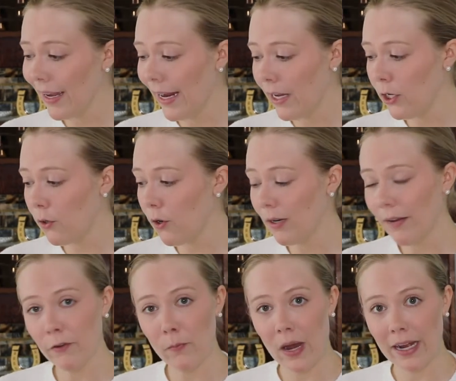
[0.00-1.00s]
and you
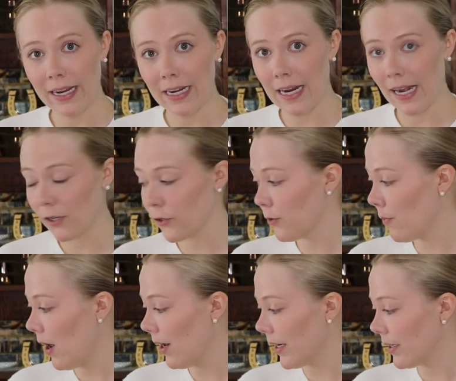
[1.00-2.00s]
don't have to buy any extra
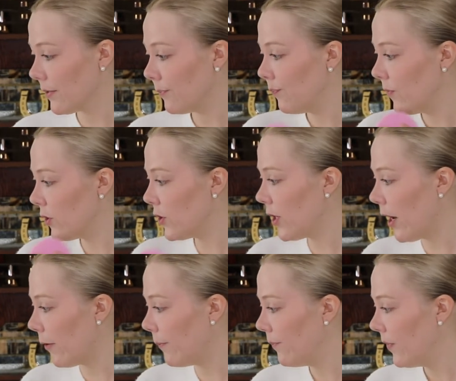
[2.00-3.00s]
product.
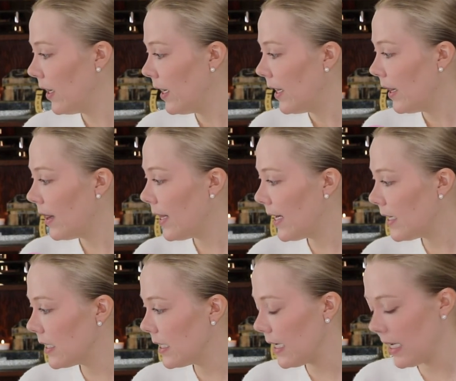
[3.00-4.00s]
So
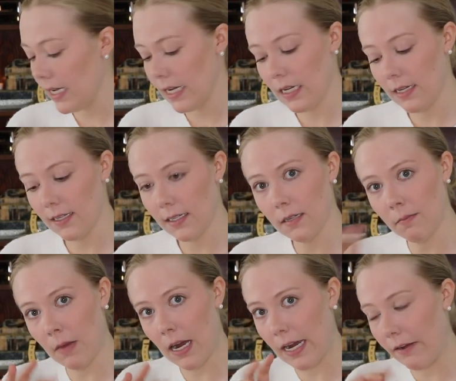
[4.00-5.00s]
this
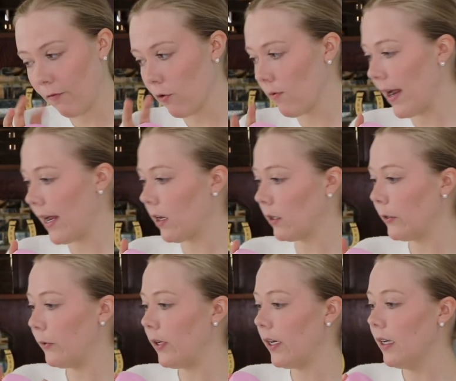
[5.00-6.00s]
is my FOREO
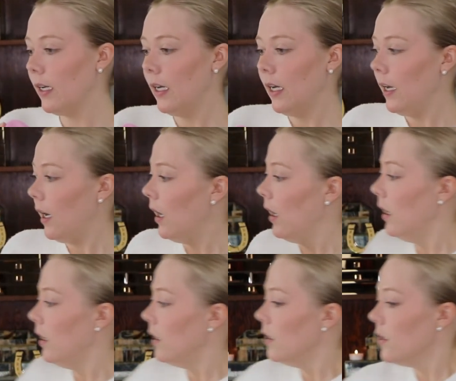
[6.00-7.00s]
Luna.
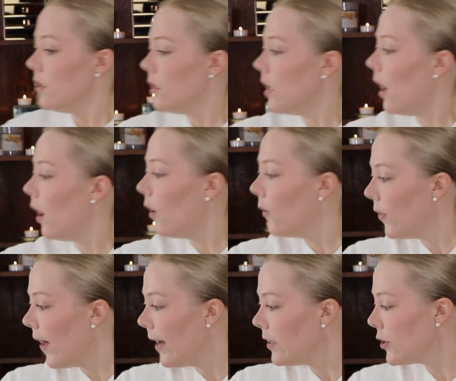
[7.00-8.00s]
So
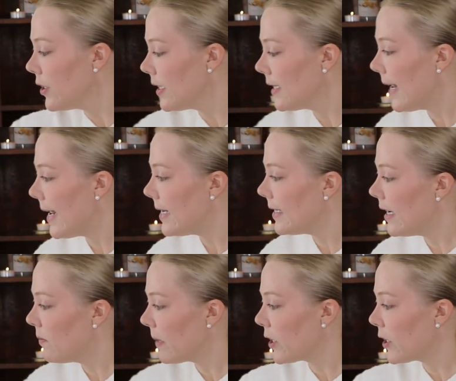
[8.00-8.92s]
that just stays in